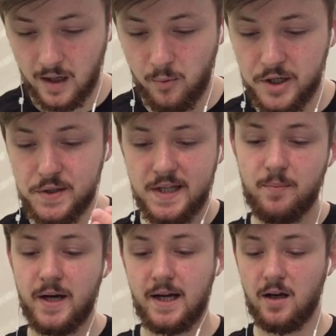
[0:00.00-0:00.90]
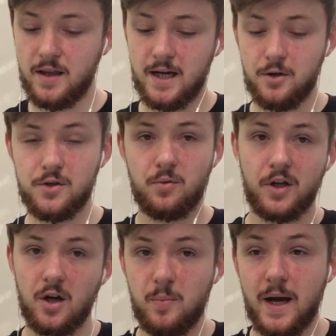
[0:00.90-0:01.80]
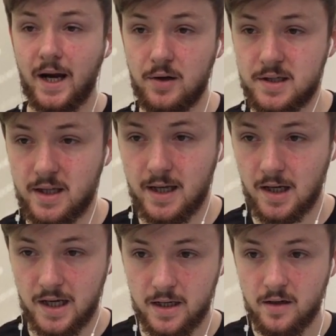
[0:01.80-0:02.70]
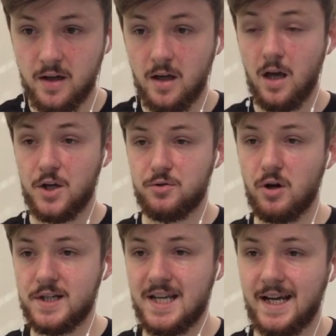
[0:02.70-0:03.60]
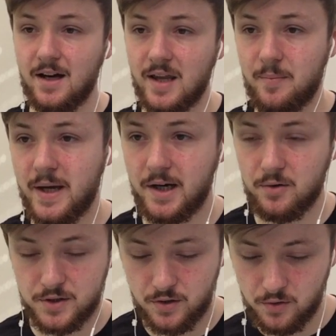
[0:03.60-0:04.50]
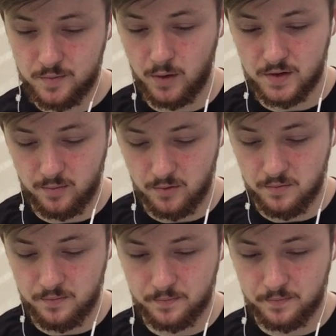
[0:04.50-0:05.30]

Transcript: And when you see a Pekka like that, you just want to go Pekka into their lane and try and take out their Pekka as soon as possible.